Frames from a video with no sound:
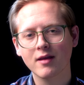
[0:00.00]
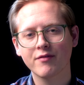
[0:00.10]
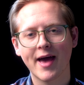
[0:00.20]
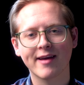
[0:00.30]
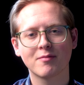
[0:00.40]
of
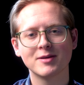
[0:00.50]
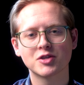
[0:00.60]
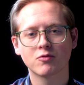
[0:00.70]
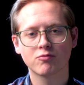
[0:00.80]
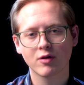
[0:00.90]
the
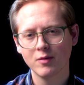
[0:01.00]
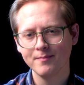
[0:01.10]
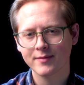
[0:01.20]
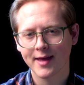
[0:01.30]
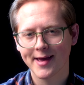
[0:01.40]
exhibition grew,
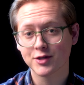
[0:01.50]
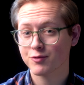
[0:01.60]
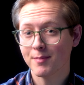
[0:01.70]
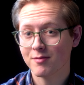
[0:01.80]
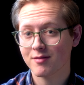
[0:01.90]
and
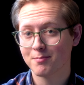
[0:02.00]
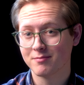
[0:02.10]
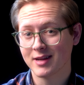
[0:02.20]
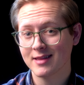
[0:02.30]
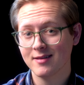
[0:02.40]
Schweppes
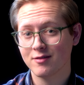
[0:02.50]
needed